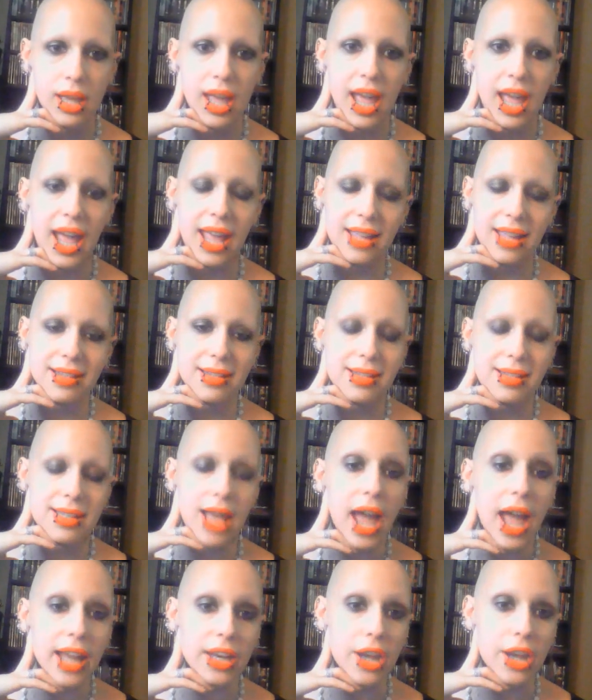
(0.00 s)
And
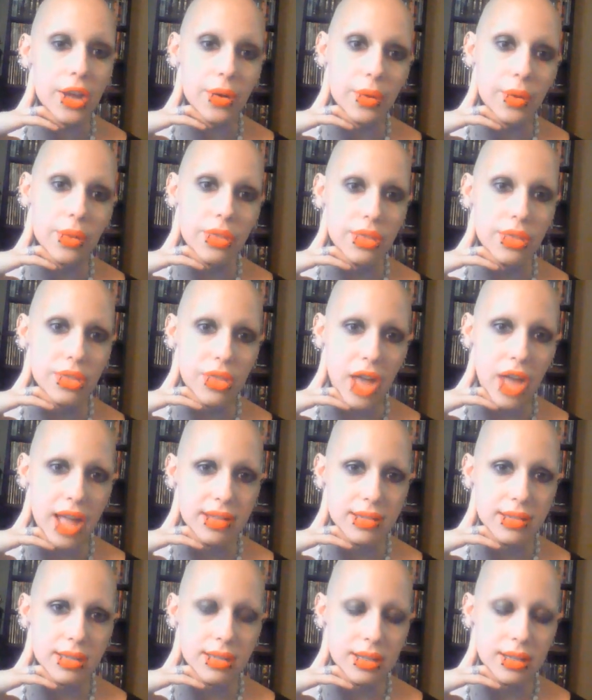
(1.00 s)
side note,
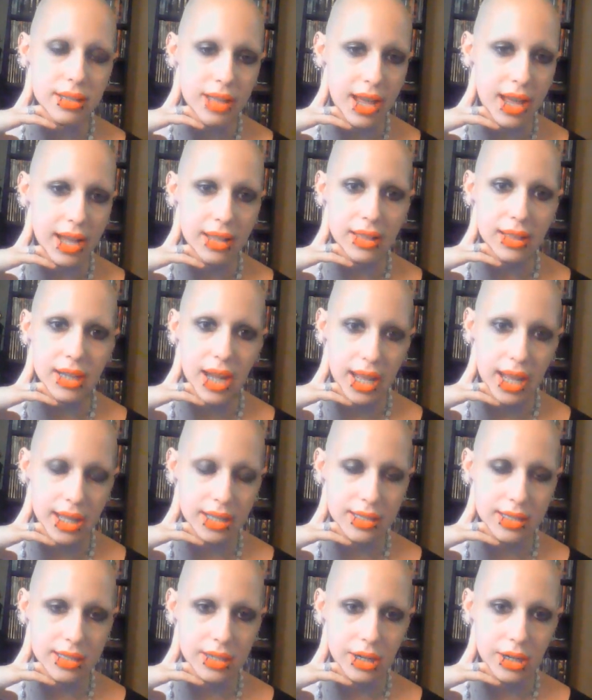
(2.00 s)
that's the line that I
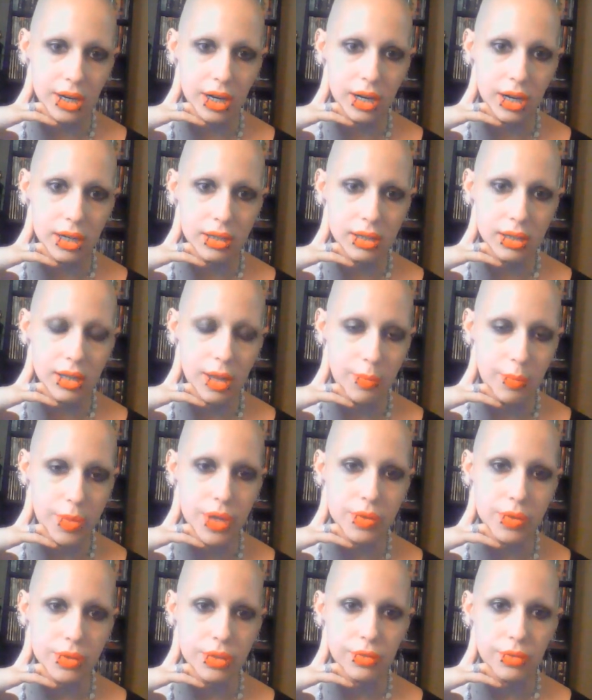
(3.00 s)
consider
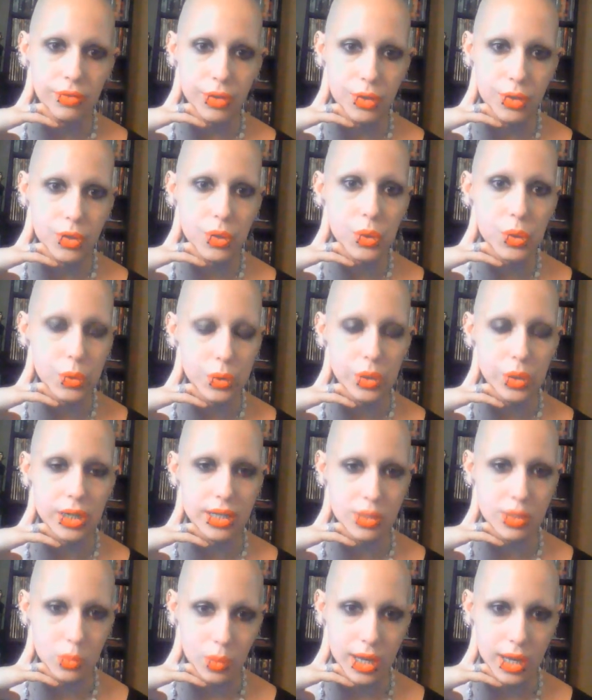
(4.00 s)
abuse for children
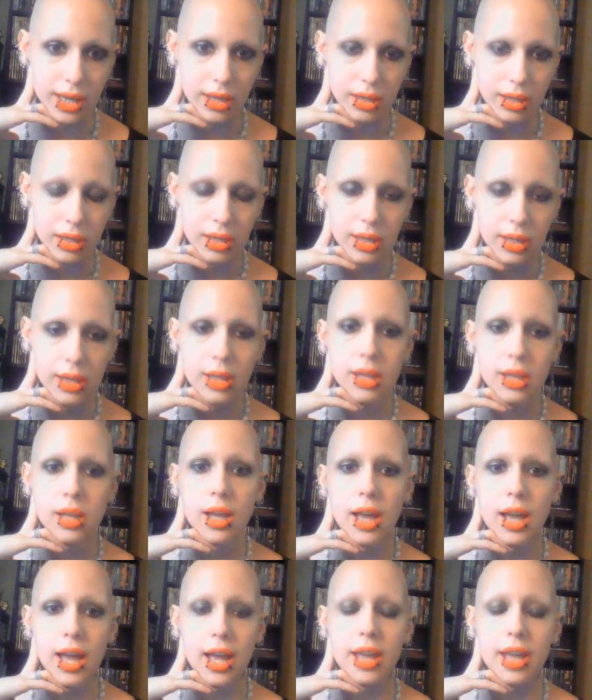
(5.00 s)
as well.
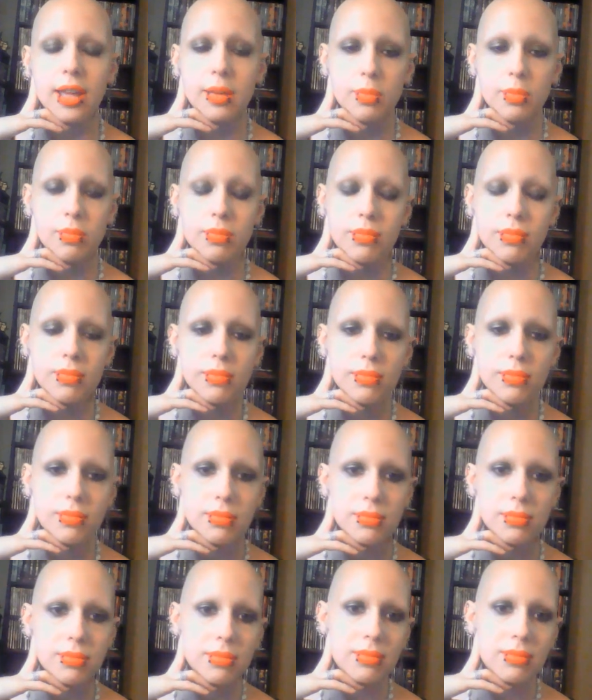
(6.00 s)
I am,
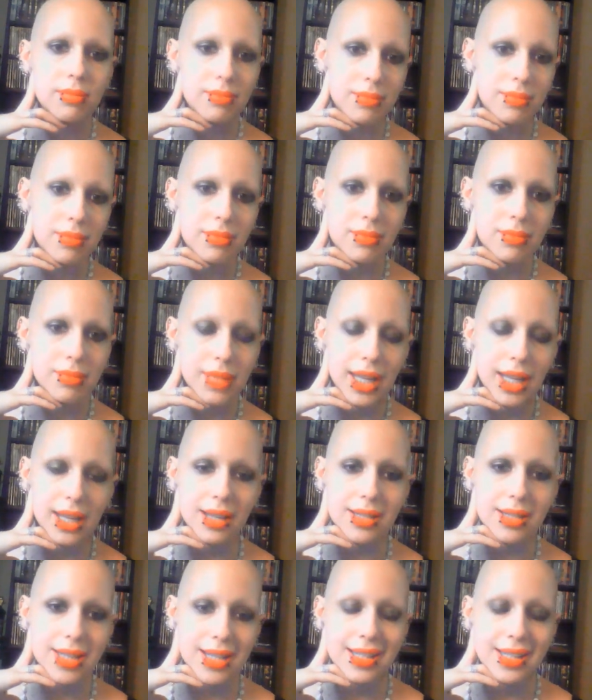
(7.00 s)
like
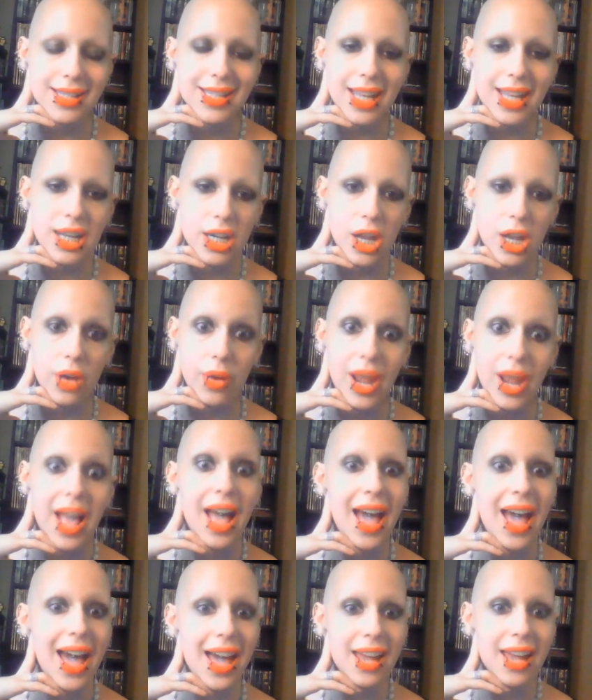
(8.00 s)
I said, side note,
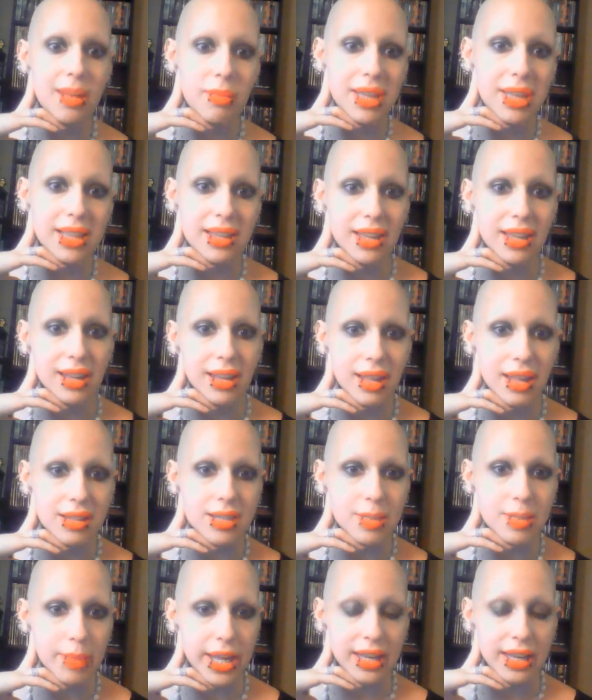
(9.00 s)
adamantly
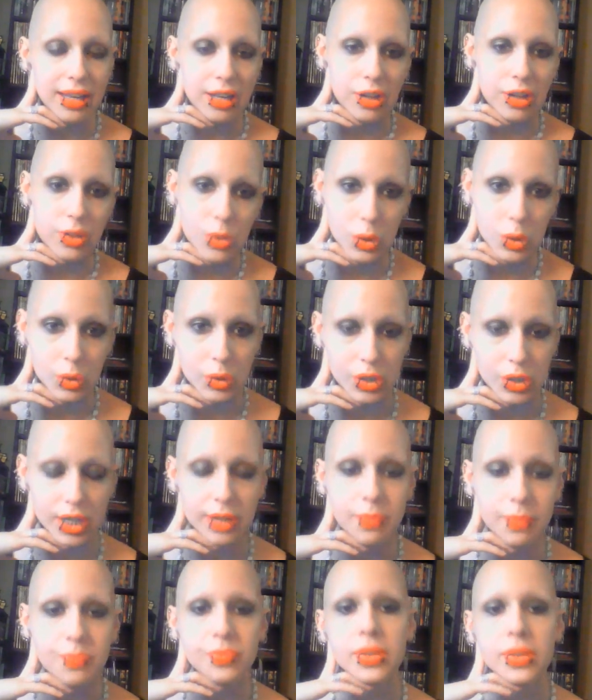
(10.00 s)
against spanking your children.